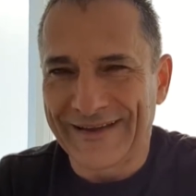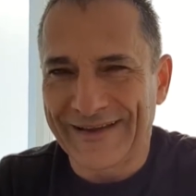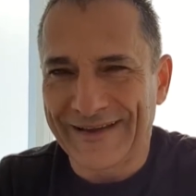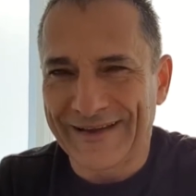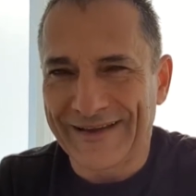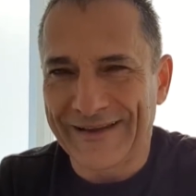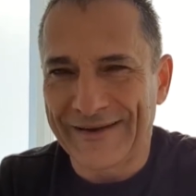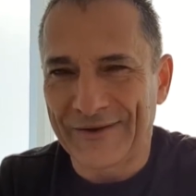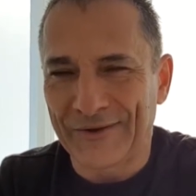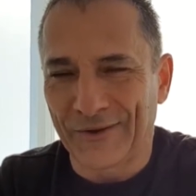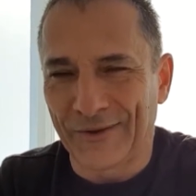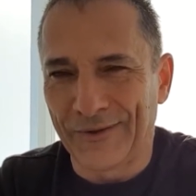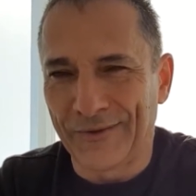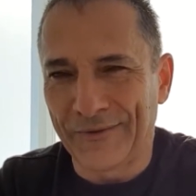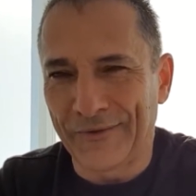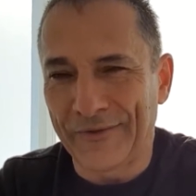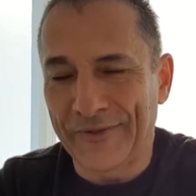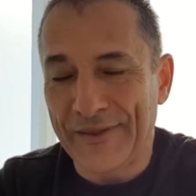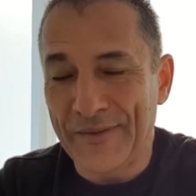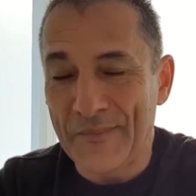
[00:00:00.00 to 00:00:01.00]
And
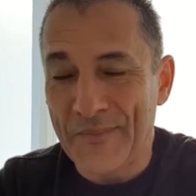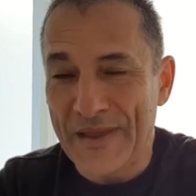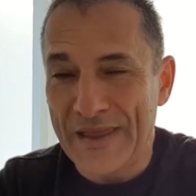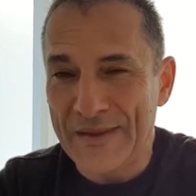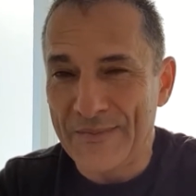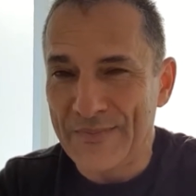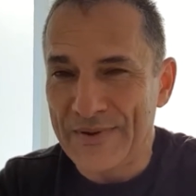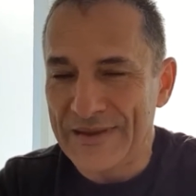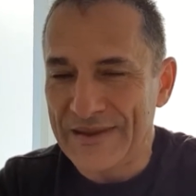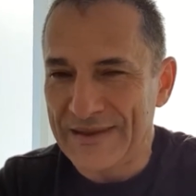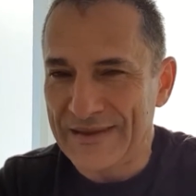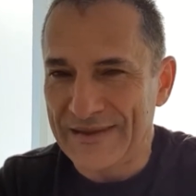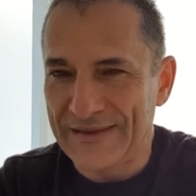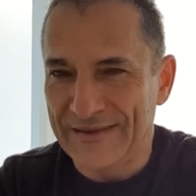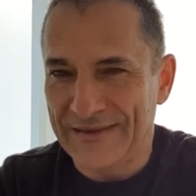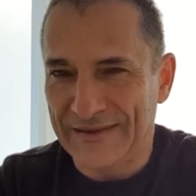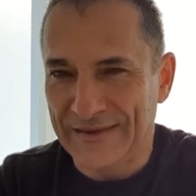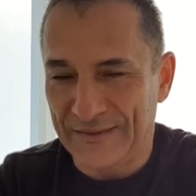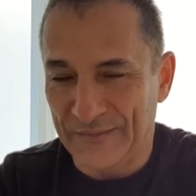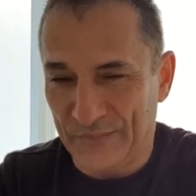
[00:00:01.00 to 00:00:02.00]
although there may
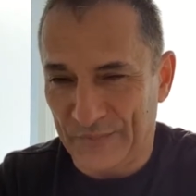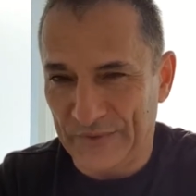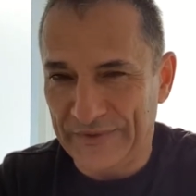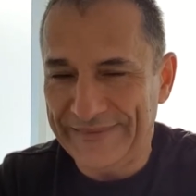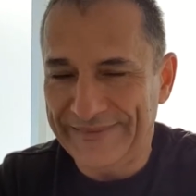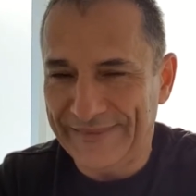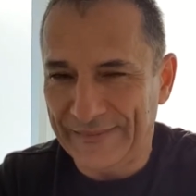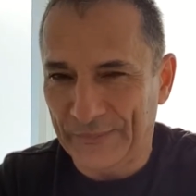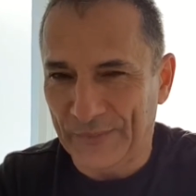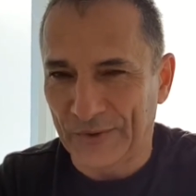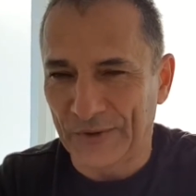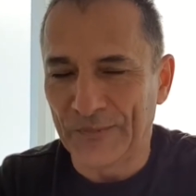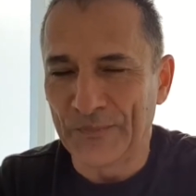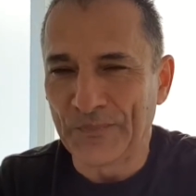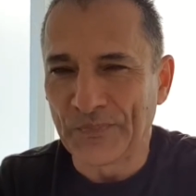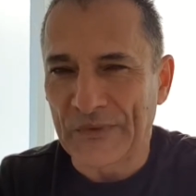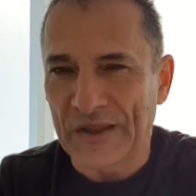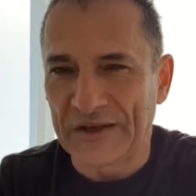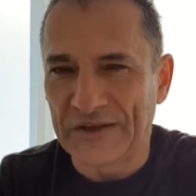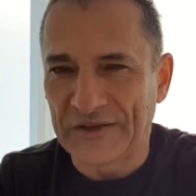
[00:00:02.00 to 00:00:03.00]
be, in principle,
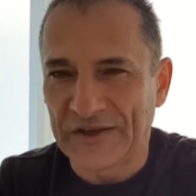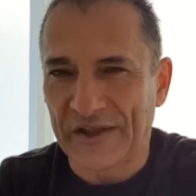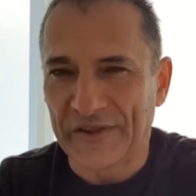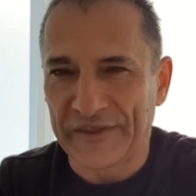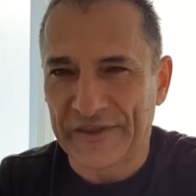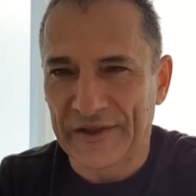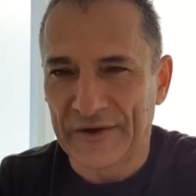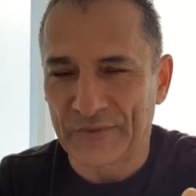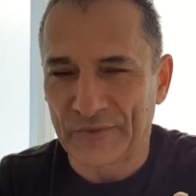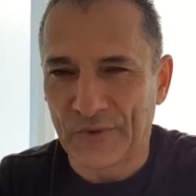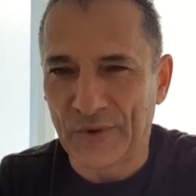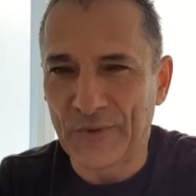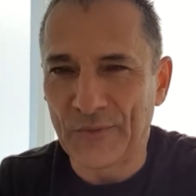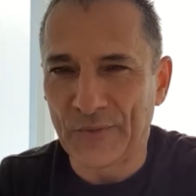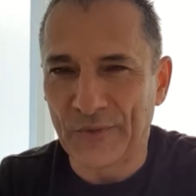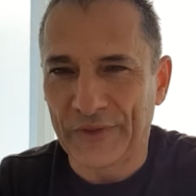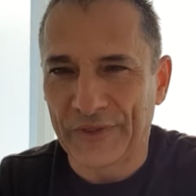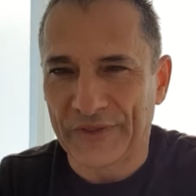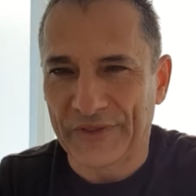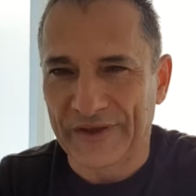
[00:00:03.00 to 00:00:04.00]
nothing wrong
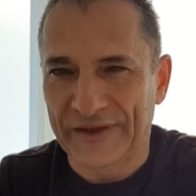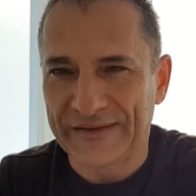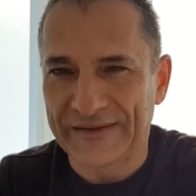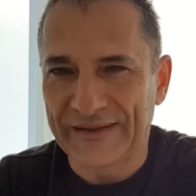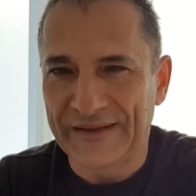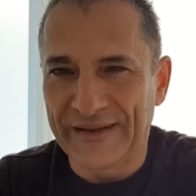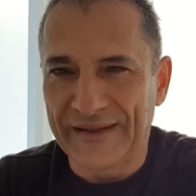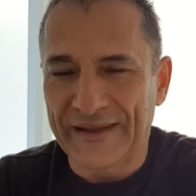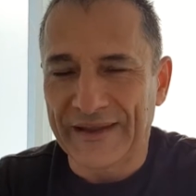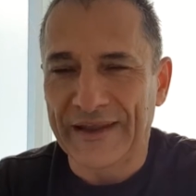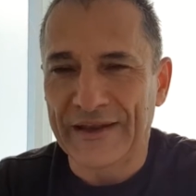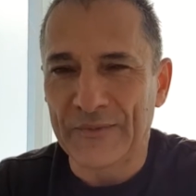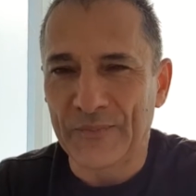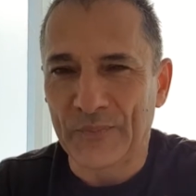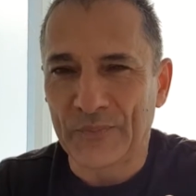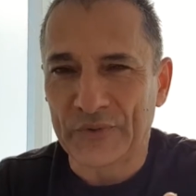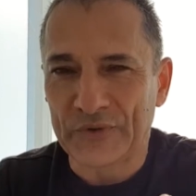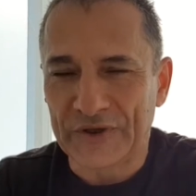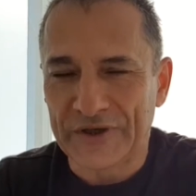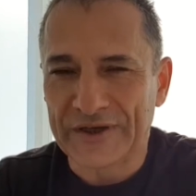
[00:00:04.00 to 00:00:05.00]
with that, in
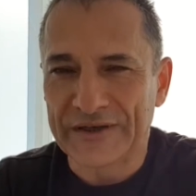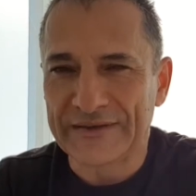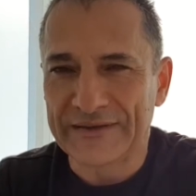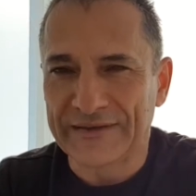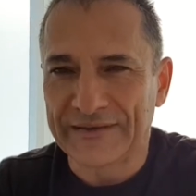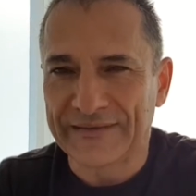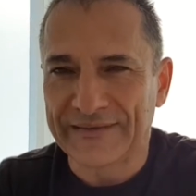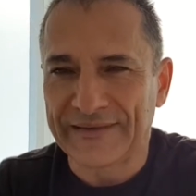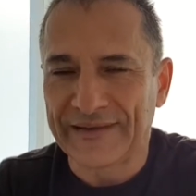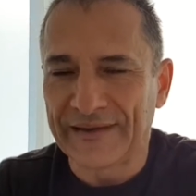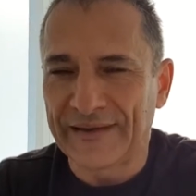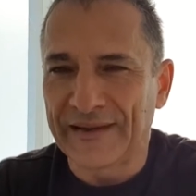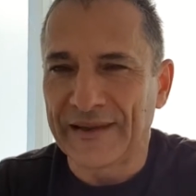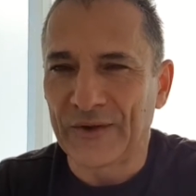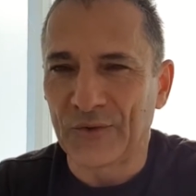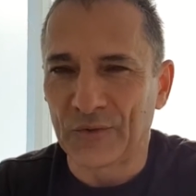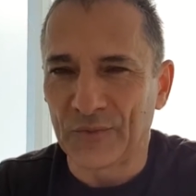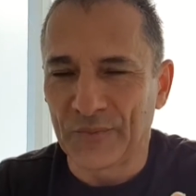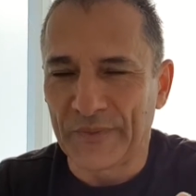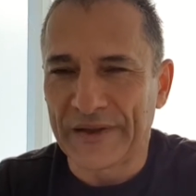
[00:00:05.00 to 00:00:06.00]
practice, it
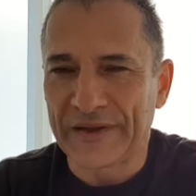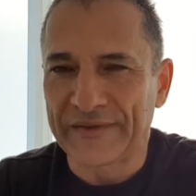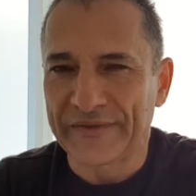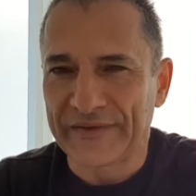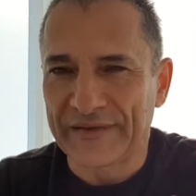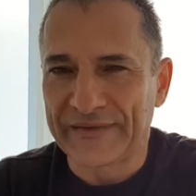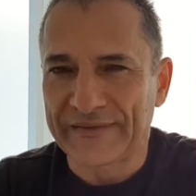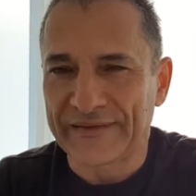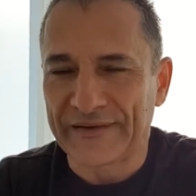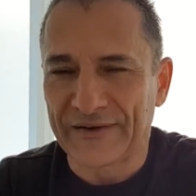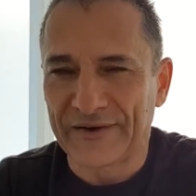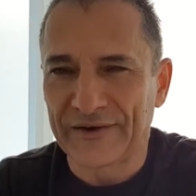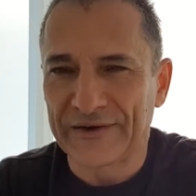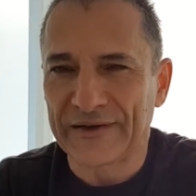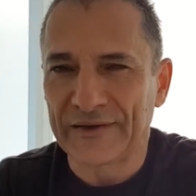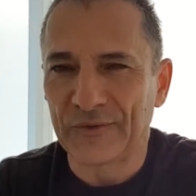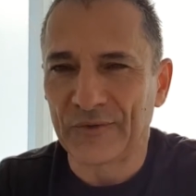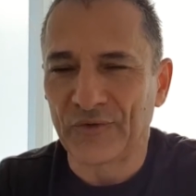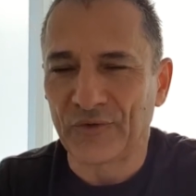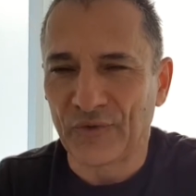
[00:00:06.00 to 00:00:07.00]
will make things harder,
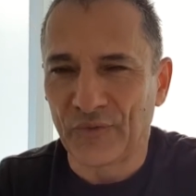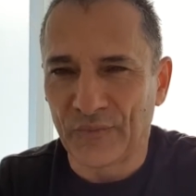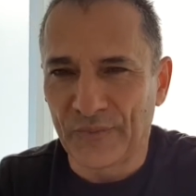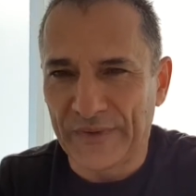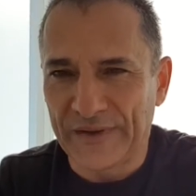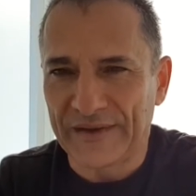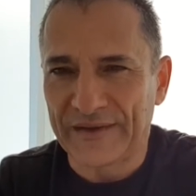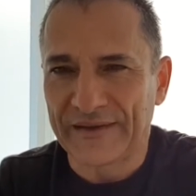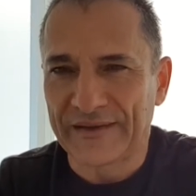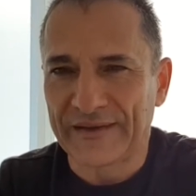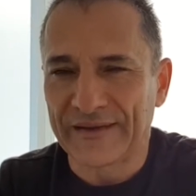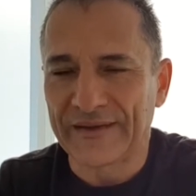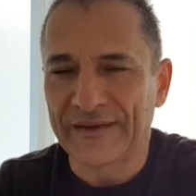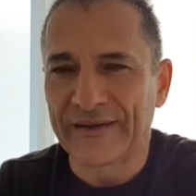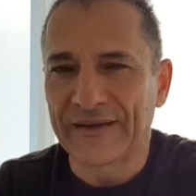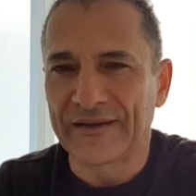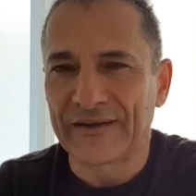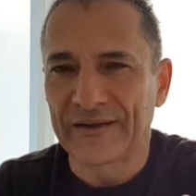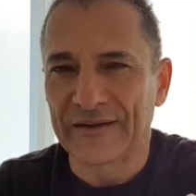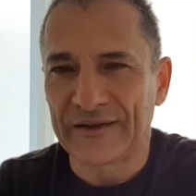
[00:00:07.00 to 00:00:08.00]
which will make
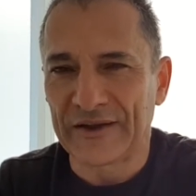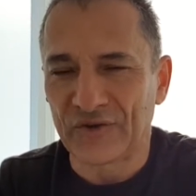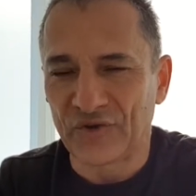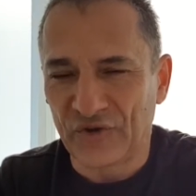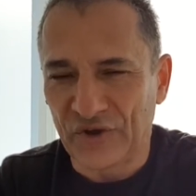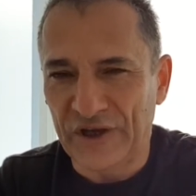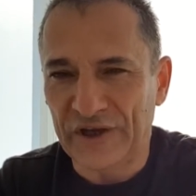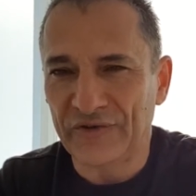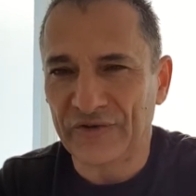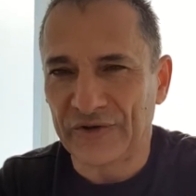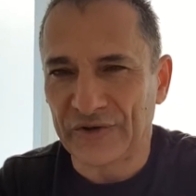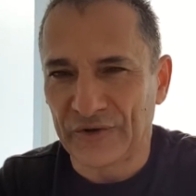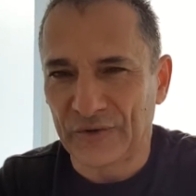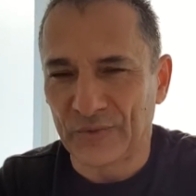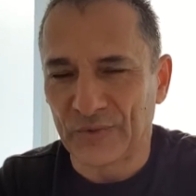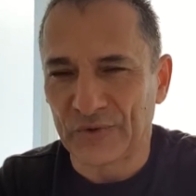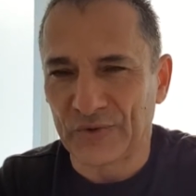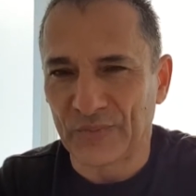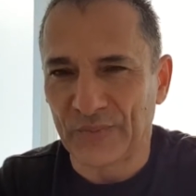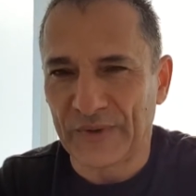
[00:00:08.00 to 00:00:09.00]
the change that you
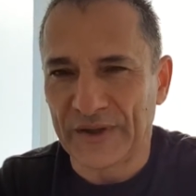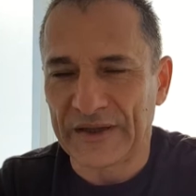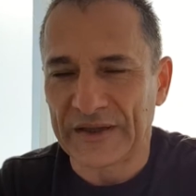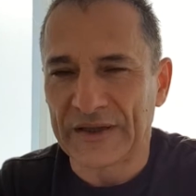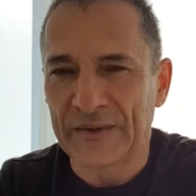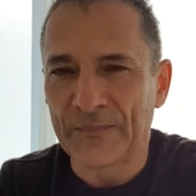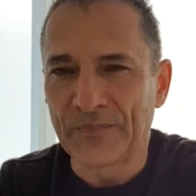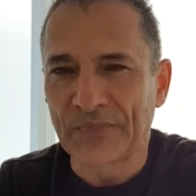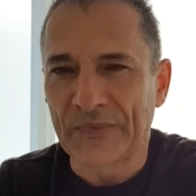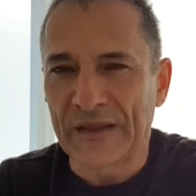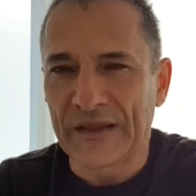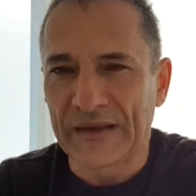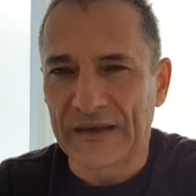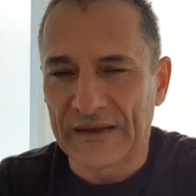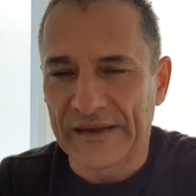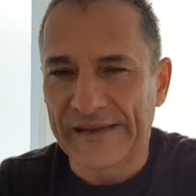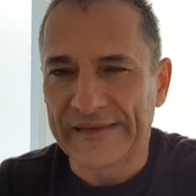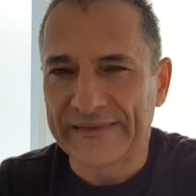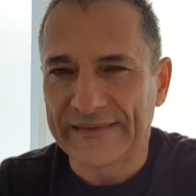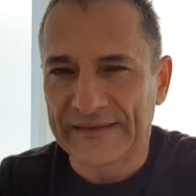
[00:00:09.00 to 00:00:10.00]
want to make
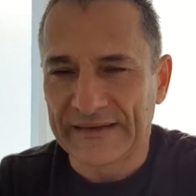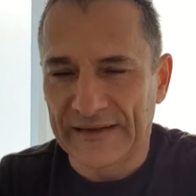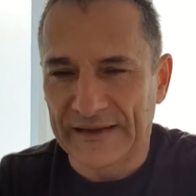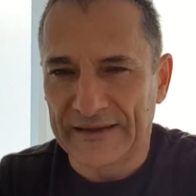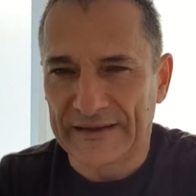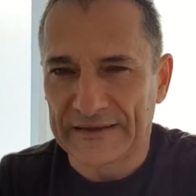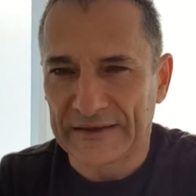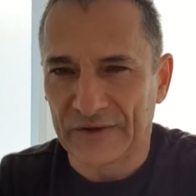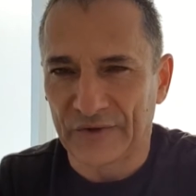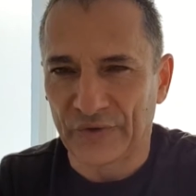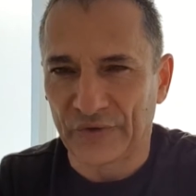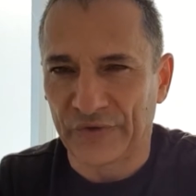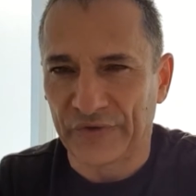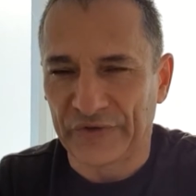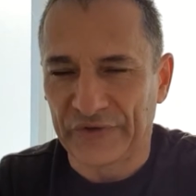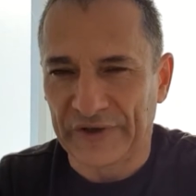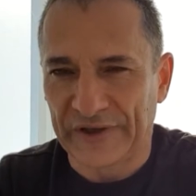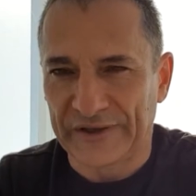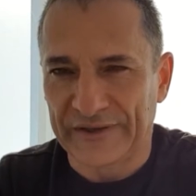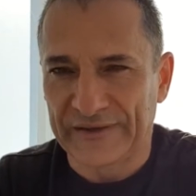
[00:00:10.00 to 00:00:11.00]
less likely to
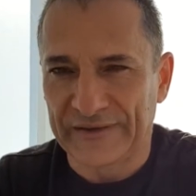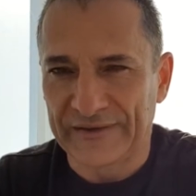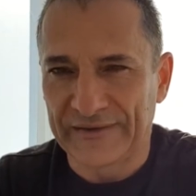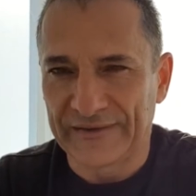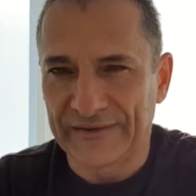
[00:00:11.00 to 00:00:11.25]
stick.